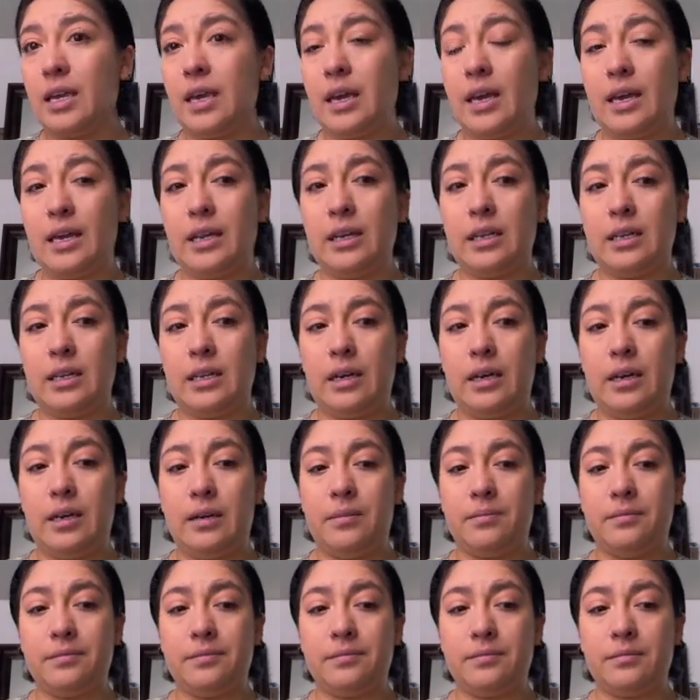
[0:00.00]
and
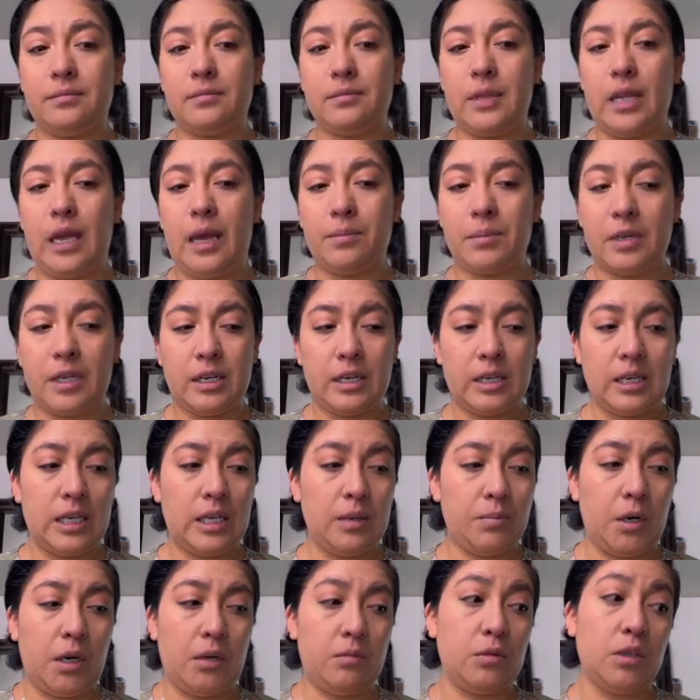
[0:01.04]
I'm gonna
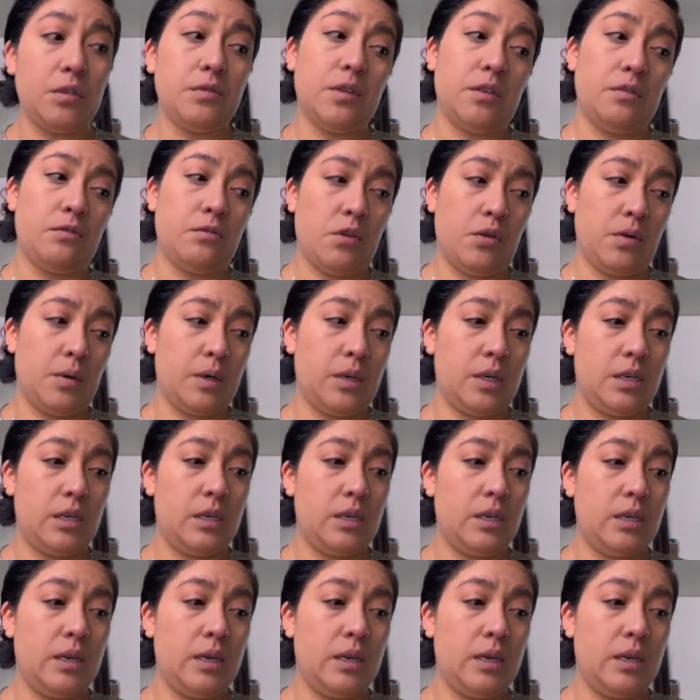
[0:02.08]
keep on moving forward.